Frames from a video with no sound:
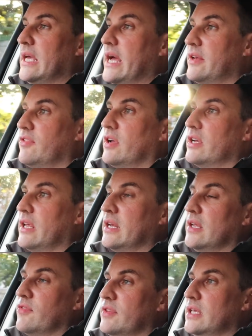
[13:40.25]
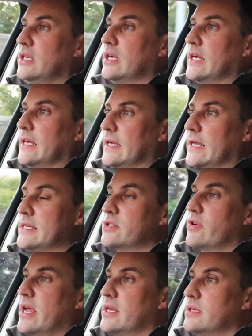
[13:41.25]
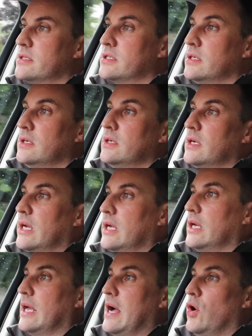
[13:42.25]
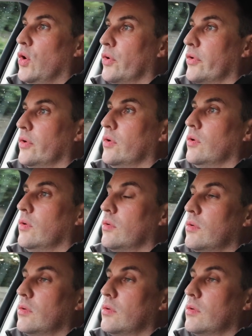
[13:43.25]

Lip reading: And if you've got any of the integrated auto